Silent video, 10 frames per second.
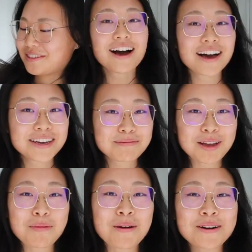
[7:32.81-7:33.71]
I am
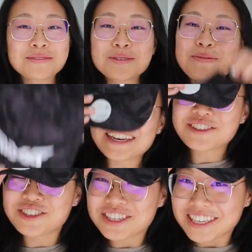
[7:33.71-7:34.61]
now part of the
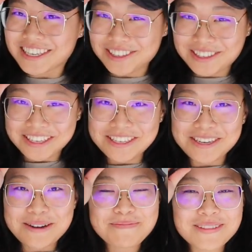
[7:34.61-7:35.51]
PXG
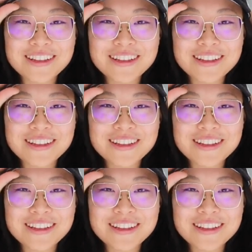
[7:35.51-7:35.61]
ecosystem.